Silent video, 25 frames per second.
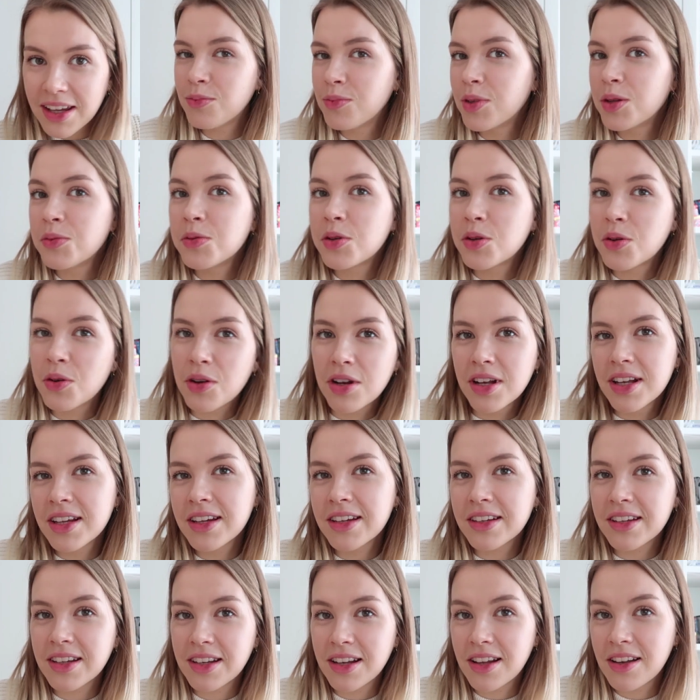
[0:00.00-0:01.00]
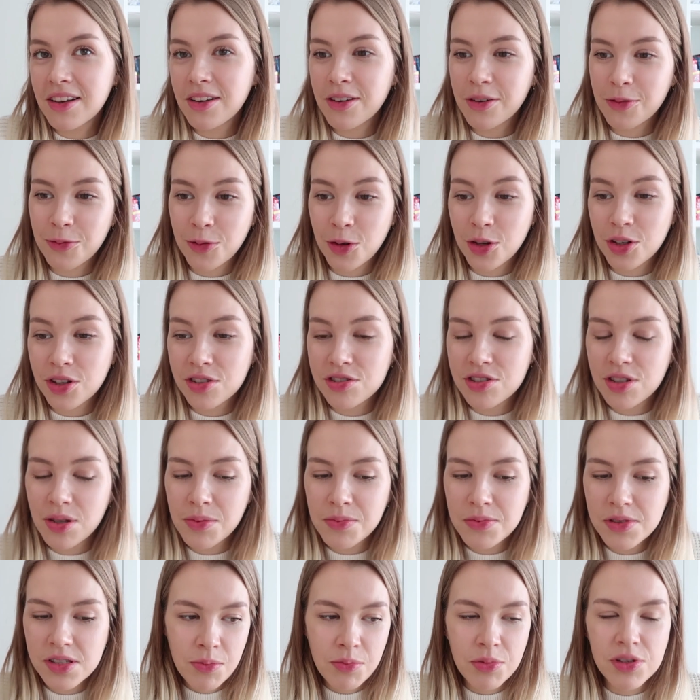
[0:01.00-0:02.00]
maybe earlier than a lot of other
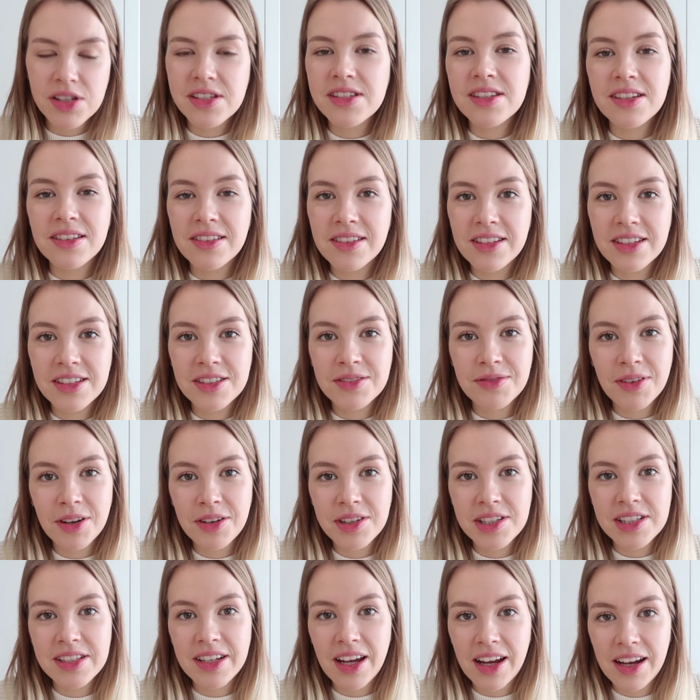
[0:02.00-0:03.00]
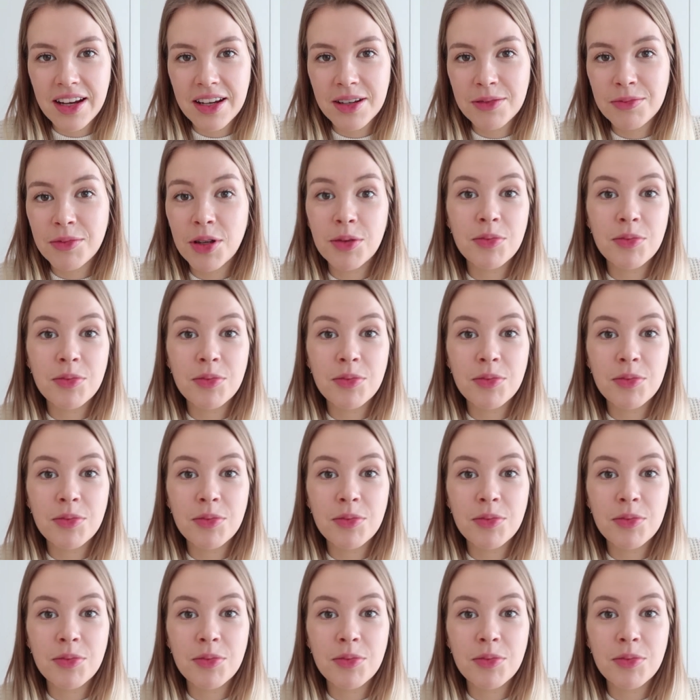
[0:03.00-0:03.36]
jobs, but still he's very tired.